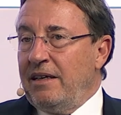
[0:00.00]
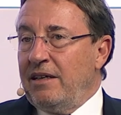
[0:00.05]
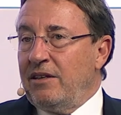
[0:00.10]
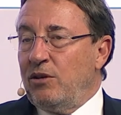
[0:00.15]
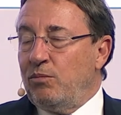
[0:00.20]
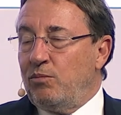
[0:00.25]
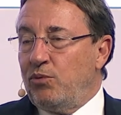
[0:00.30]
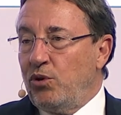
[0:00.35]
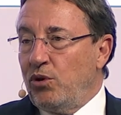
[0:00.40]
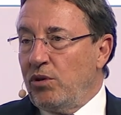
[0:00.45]
the
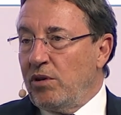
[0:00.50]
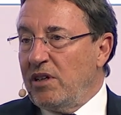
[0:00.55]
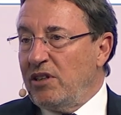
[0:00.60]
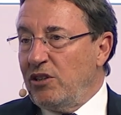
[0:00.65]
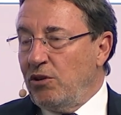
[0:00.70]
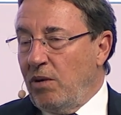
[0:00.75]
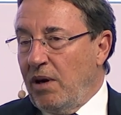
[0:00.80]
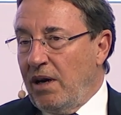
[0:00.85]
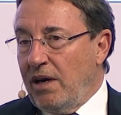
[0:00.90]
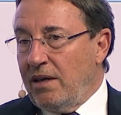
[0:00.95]
poorer
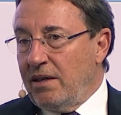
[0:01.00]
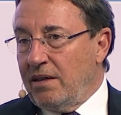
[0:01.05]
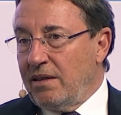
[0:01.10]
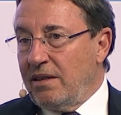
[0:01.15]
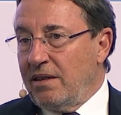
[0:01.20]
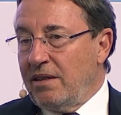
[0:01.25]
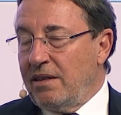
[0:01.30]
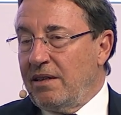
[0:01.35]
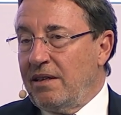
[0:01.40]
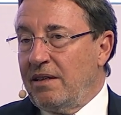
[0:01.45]
you are,
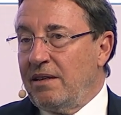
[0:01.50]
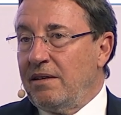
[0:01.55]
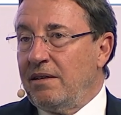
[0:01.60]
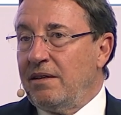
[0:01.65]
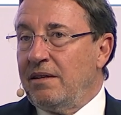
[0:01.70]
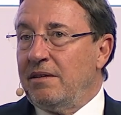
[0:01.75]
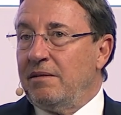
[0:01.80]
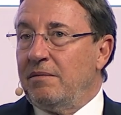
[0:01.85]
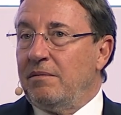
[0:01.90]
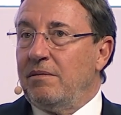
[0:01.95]

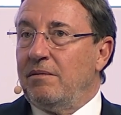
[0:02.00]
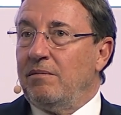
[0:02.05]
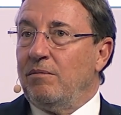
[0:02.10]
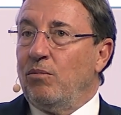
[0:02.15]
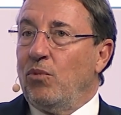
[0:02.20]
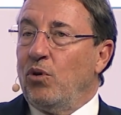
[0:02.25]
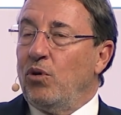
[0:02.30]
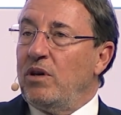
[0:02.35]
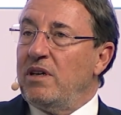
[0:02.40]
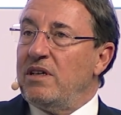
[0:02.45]
the
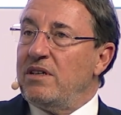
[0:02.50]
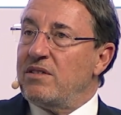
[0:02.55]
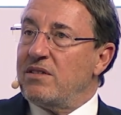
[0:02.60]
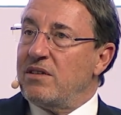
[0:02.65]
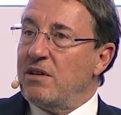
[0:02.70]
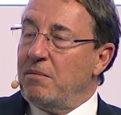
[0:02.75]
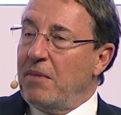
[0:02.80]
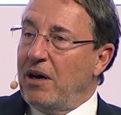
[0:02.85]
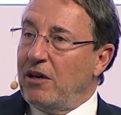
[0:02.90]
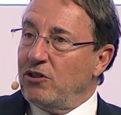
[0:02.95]
more
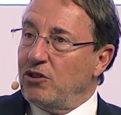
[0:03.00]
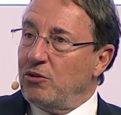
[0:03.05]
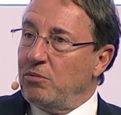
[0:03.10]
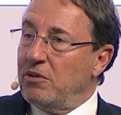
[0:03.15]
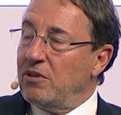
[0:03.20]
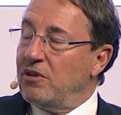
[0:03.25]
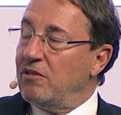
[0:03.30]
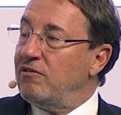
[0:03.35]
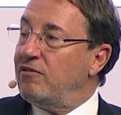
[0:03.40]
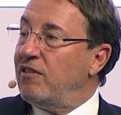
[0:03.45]
insurmountable
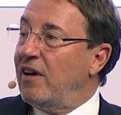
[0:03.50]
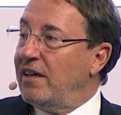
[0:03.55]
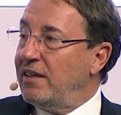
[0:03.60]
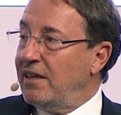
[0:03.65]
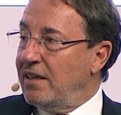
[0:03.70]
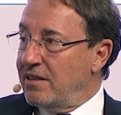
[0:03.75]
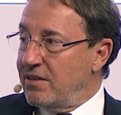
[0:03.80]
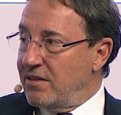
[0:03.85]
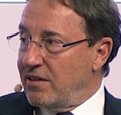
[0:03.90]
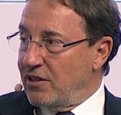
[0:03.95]
the
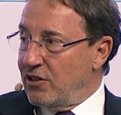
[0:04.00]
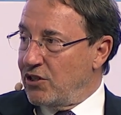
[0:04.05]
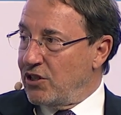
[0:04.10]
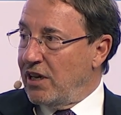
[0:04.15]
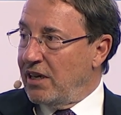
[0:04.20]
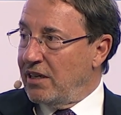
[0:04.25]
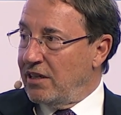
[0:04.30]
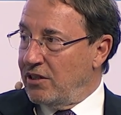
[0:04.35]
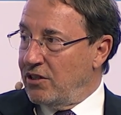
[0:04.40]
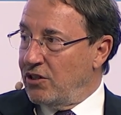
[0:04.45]
financing
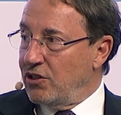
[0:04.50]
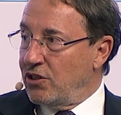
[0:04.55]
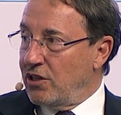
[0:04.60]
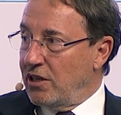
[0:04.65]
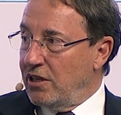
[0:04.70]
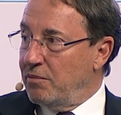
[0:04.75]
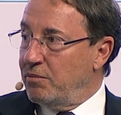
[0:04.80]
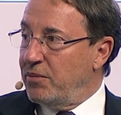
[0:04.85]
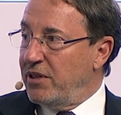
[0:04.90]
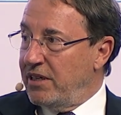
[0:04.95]
challenge
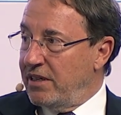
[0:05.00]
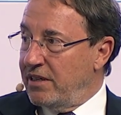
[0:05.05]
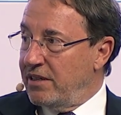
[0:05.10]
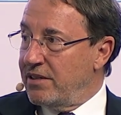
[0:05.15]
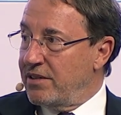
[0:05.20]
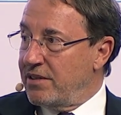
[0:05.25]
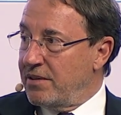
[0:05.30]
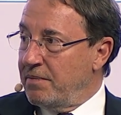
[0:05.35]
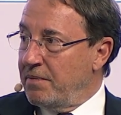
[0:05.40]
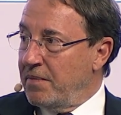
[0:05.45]
appears.